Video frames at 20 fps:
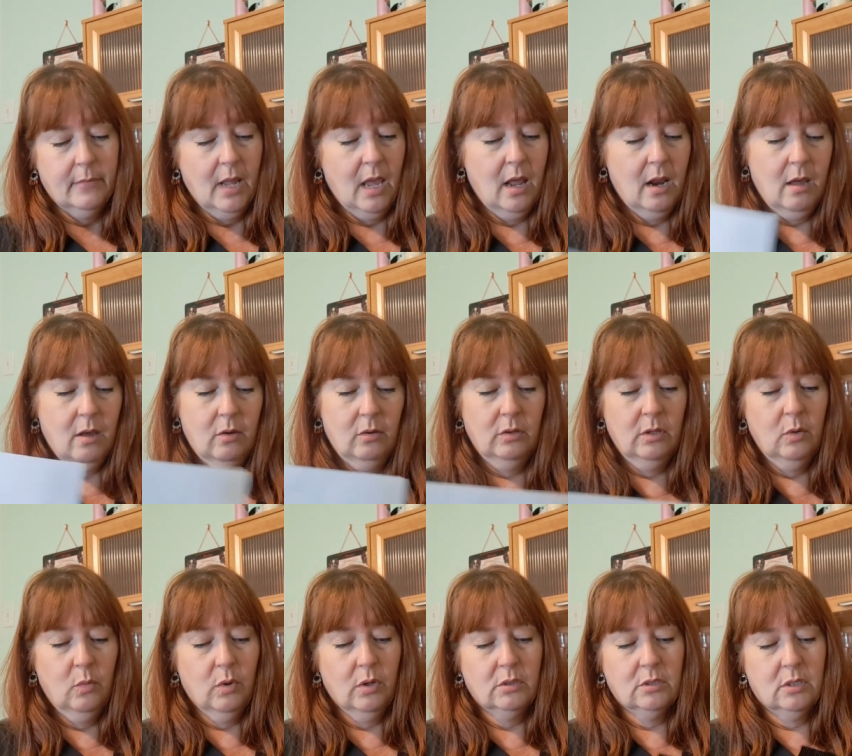and I
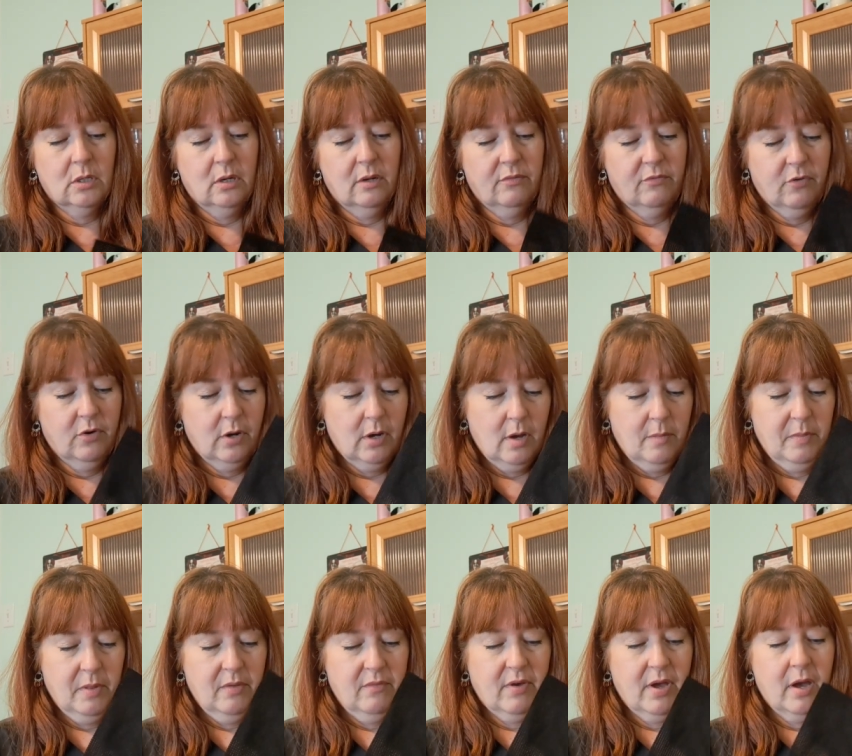only worked on it for a
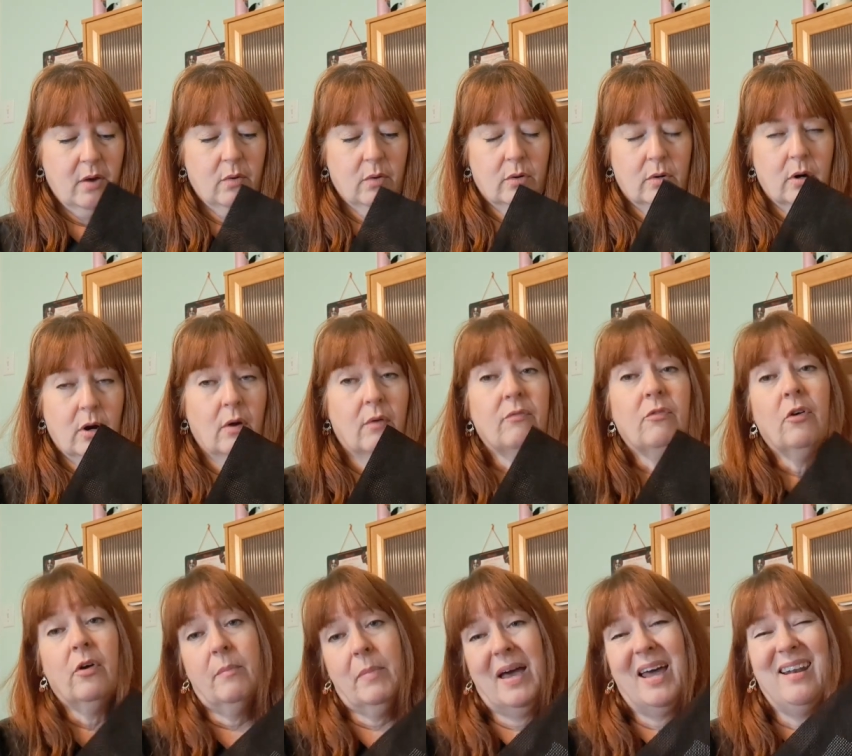couple of hours, or
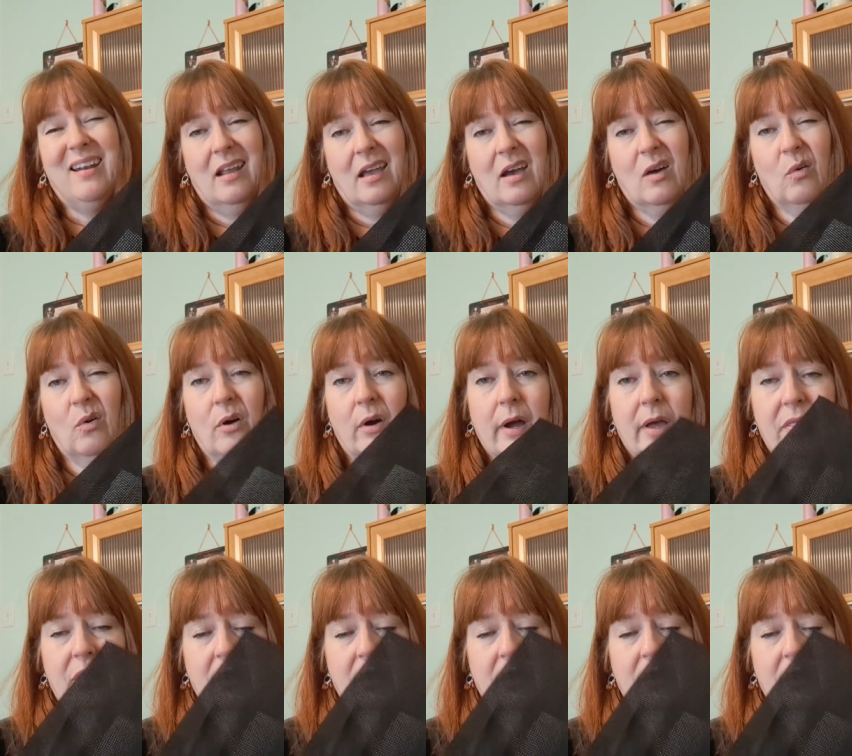for about an hour, I